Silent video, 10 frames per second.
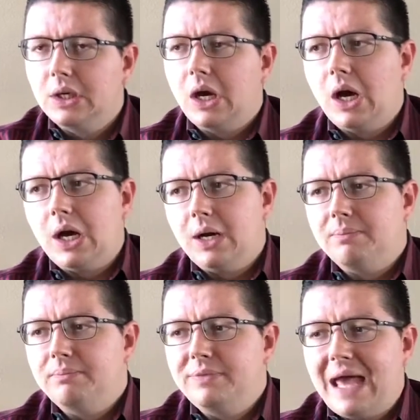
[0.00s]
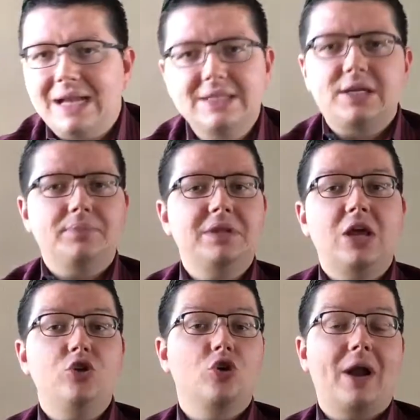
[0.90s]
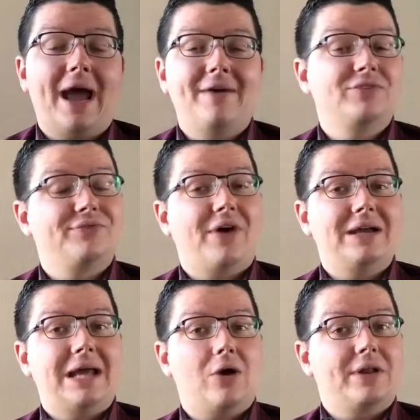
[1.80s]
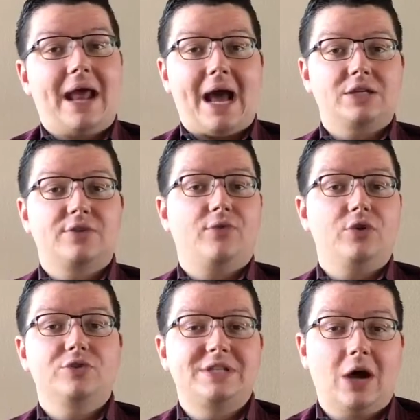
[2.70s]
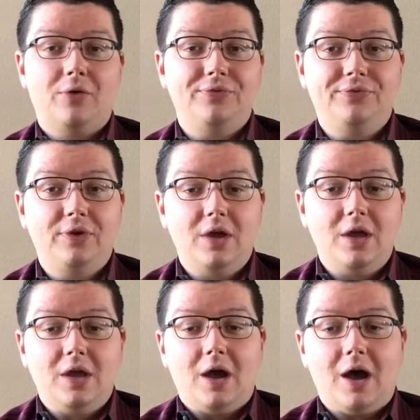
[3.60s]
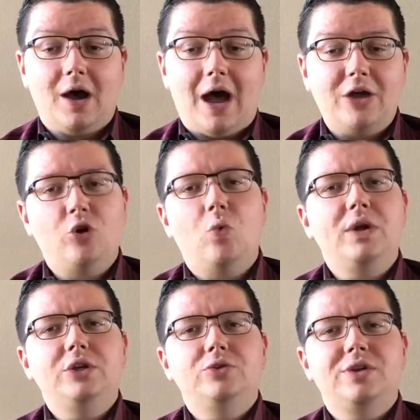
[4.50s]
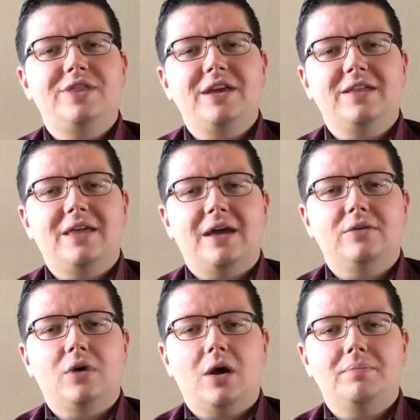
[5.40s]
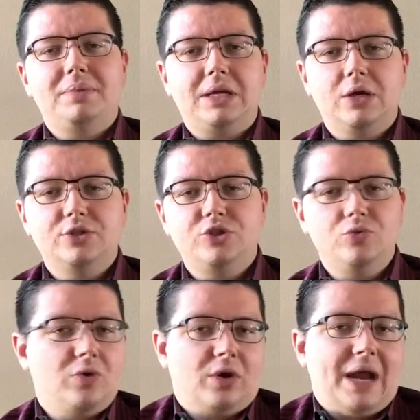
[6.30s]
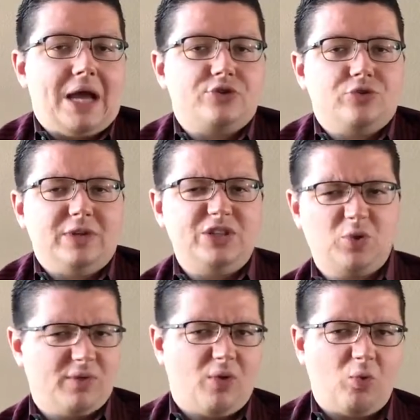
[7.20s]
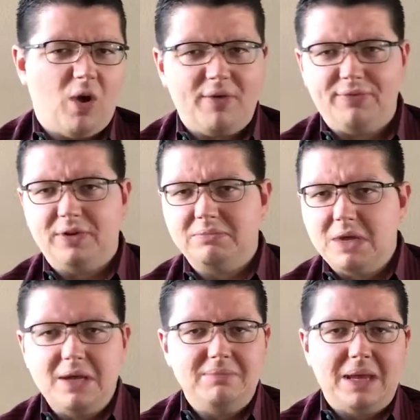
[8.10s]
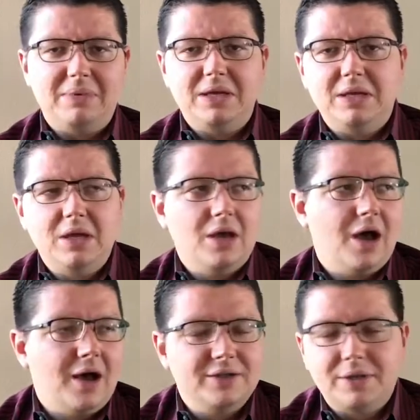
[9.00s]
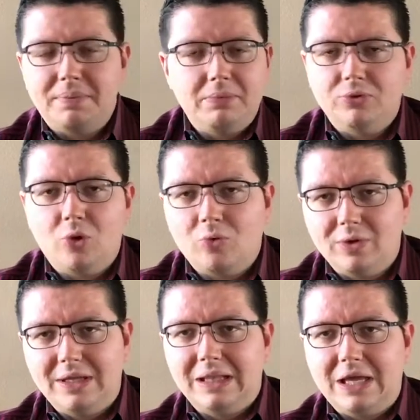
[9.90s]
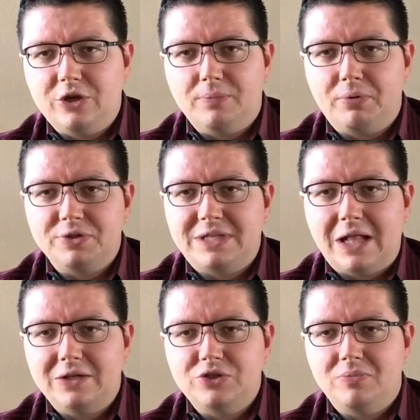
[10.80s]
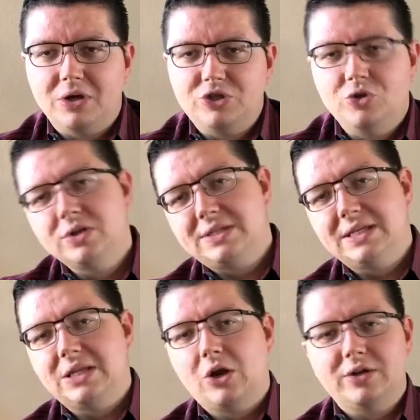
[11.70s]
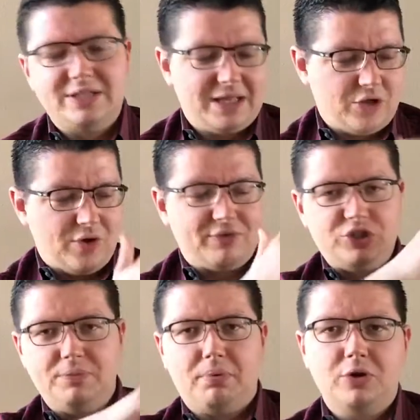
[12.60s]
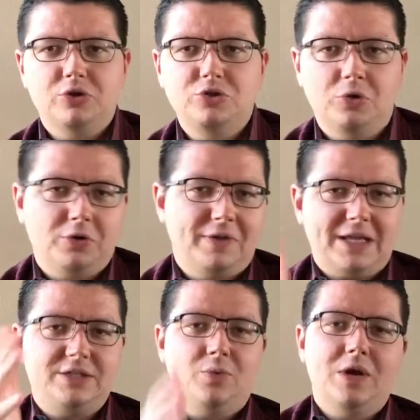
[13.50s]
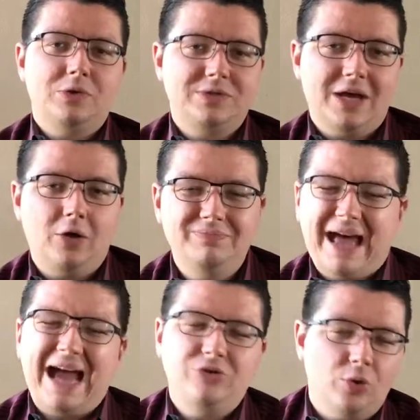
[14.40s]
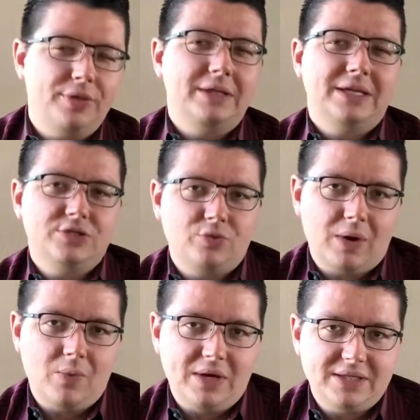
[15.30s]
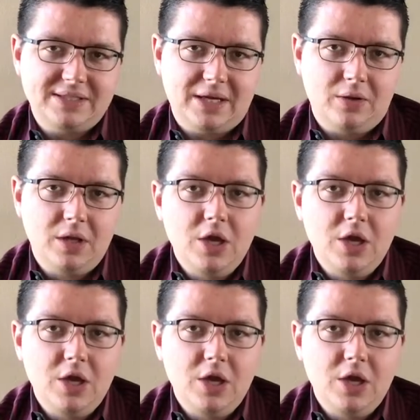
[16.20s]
That is something that you're gonna have to find out and ask for yourself. I don't want you to think that because you are naturally sort of a rough and maybe some people don't really like your personality so much, you could sit there and say that you have a chip on your shoulder and that's the way you sell. I don't think that's the right way to sell.